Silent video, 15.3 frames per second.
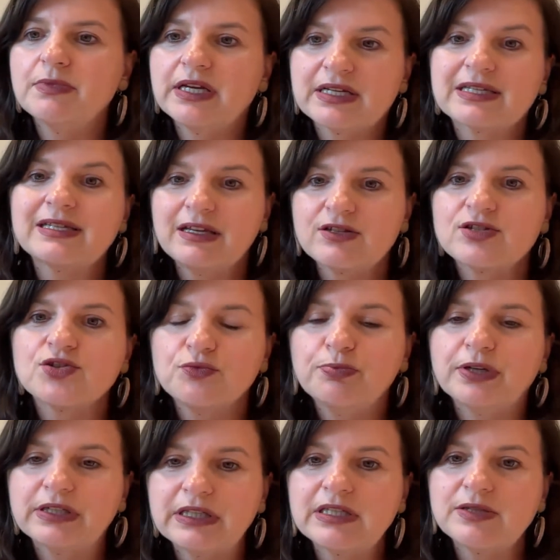sense to
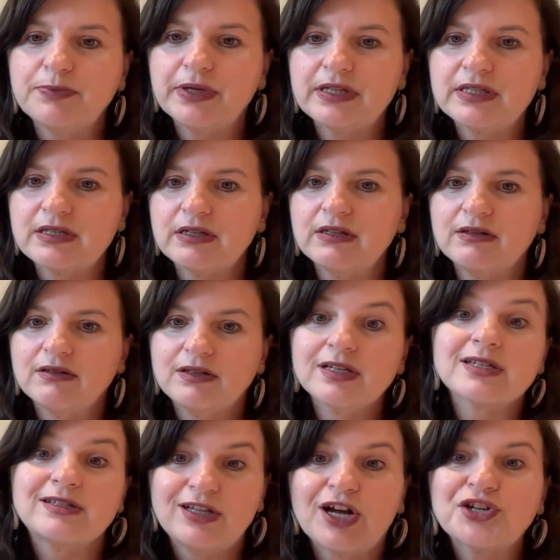participate in
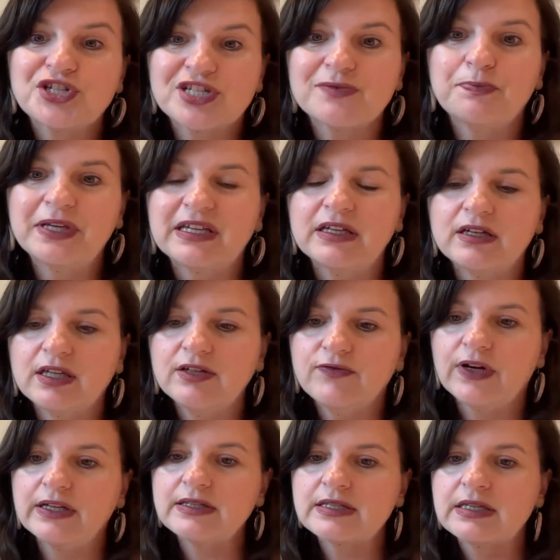this Dutch speaking
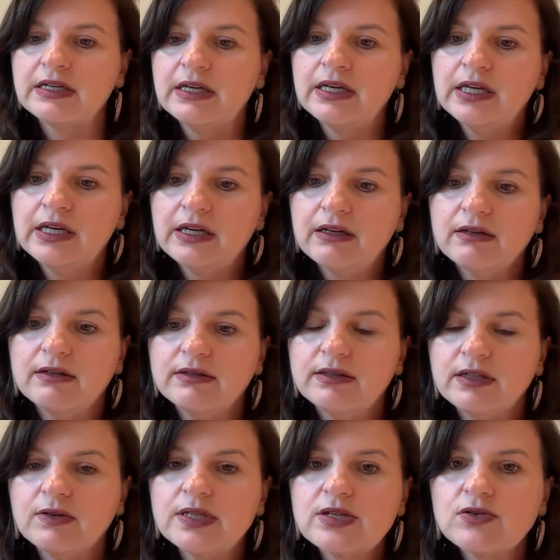events.
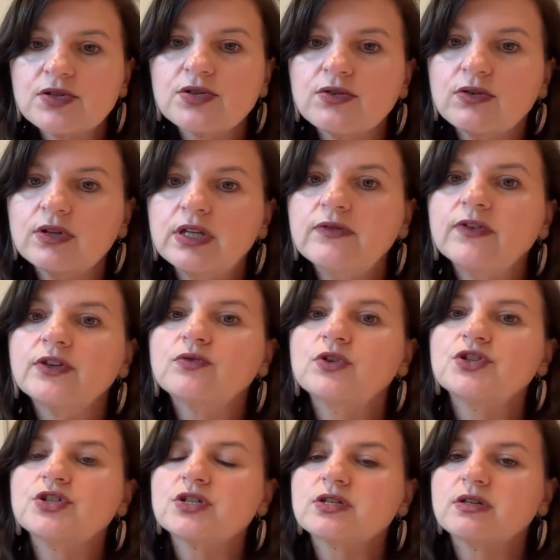There is also event
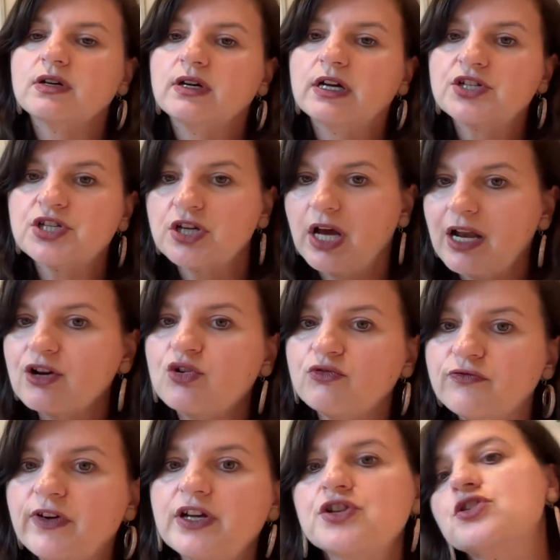which is actually
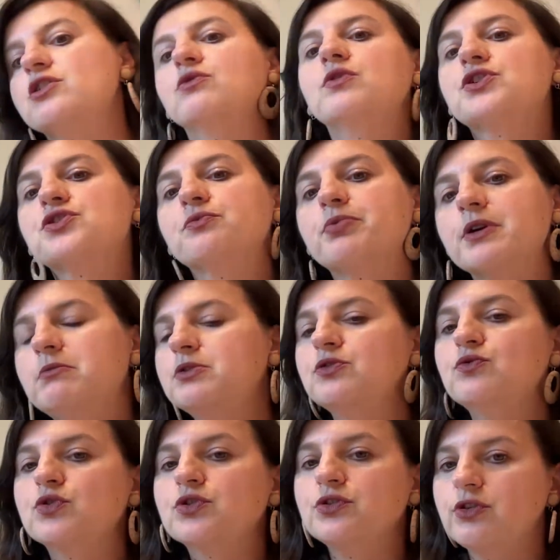unconventional, which you probably
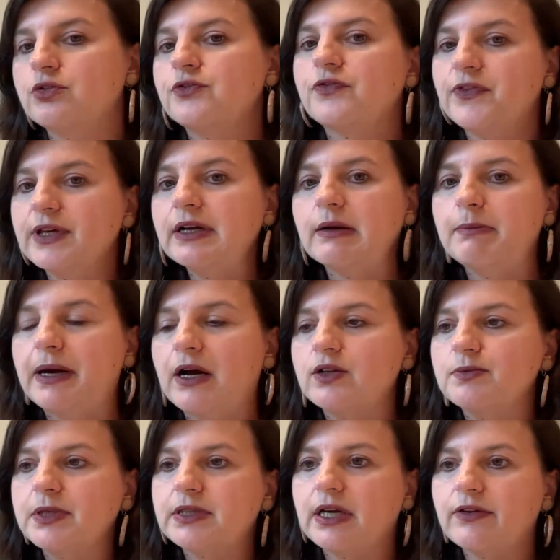would not think
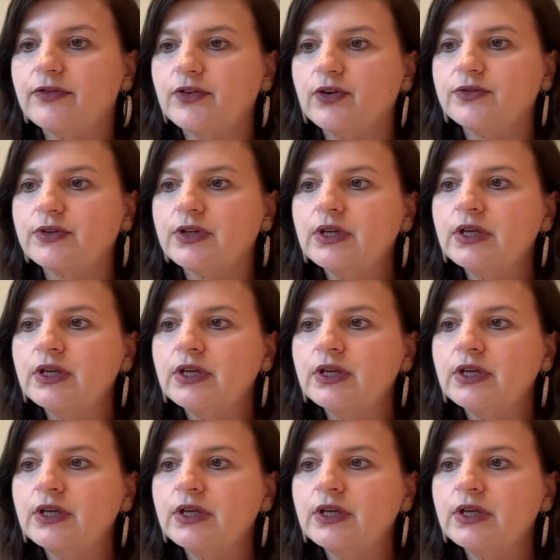about, but I thought,